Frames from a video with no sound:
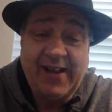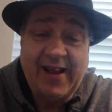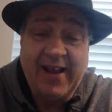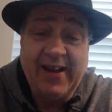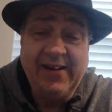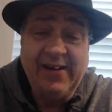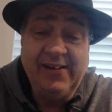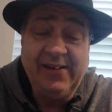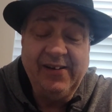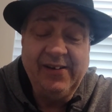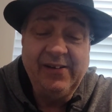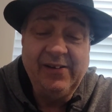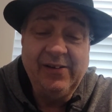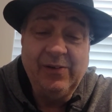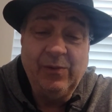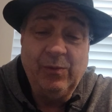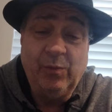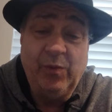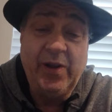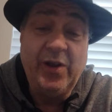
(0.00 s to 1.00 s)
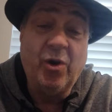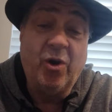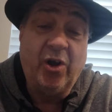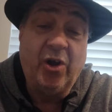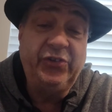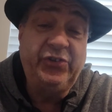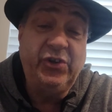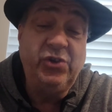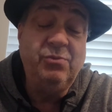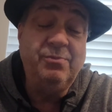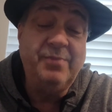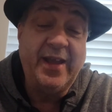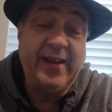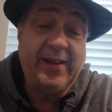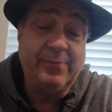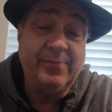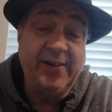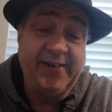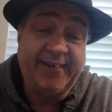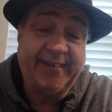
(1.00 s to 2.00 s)
And we all do
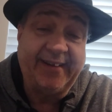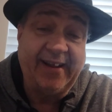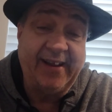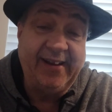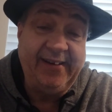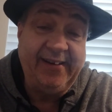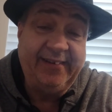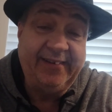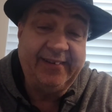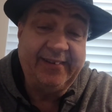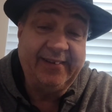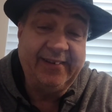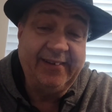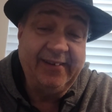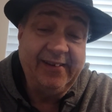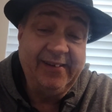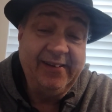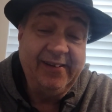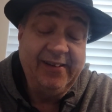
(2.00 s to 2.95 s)
make mistakes.